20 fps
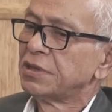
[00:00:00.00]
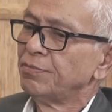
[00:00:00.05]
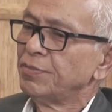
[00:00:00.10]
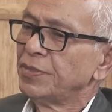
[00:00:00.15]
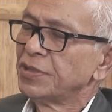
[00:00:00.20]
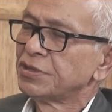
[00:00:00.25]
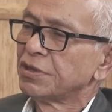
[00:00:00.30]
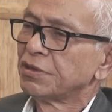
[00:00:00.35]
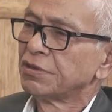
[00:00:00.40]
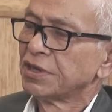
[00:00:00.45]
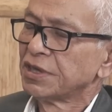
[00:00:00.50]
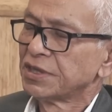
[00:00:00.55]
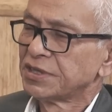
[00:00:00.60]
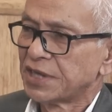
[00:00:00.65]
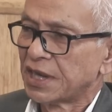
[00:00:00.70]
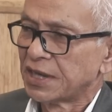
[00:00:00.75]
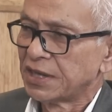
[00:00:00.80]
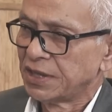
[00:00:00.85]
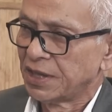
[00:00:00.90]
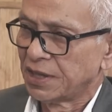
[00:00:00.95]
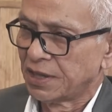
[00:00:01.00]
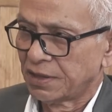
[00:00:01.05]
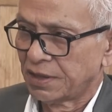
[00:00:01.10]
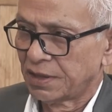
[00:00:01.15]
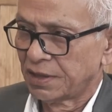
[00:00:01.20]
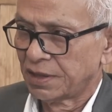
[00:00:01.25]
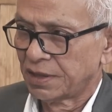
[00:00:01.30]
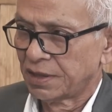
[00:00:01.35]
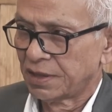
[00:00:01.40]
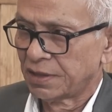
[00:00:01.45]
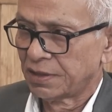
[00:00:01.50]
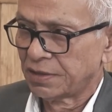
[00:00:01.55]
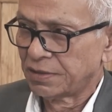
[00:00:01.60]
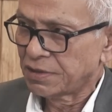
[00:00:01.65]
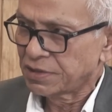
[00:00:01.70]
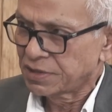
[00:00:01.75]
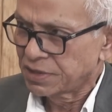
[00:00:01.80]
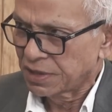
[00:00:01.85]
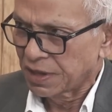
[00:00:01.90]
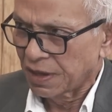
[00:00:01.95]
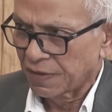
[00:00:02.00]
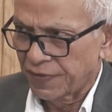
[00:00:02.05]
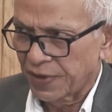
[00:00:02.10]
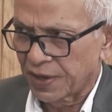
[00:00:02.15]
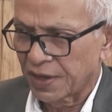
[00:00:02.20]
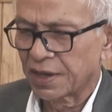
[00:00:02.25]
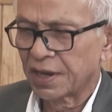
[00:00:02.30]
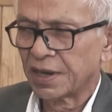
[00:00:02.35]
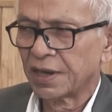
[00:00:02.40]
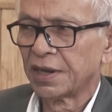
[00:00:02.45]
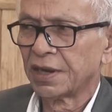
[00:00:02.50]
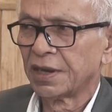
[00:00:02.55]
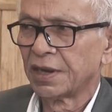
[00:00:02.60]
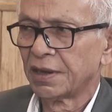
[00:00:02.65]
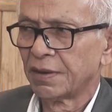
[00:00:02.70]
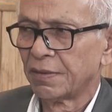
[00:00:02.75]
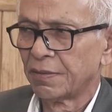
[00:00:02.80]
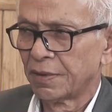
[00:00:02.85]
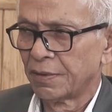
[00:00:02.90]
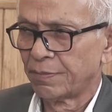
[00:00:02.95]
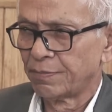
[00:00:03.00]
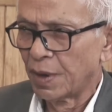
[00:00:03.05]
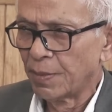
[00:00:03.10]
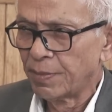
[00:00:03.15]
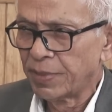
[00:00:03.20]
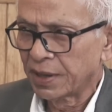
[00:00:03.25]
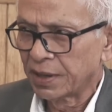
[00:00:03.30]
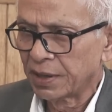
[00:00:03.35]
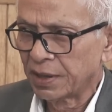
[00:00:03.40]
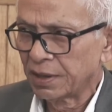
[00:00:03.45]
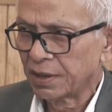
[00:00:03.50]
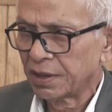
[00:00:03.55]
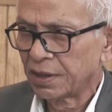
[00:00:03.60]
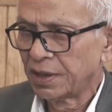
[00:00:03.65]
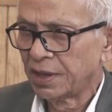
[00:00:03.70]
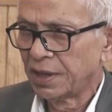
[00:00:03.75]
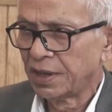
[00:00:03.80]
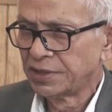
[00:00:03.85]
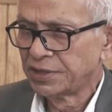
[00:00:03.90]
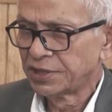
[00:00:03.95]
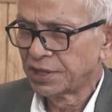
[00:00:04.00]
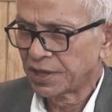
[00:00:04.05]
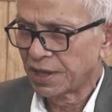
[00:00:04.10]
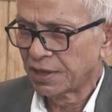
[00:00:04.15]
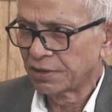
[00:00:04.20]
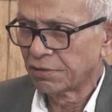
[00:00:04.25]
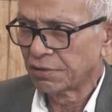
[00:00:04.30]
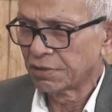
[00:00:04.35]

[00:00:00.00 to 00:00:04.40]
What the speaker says: misunderstanding, does it affect the public in general? Not?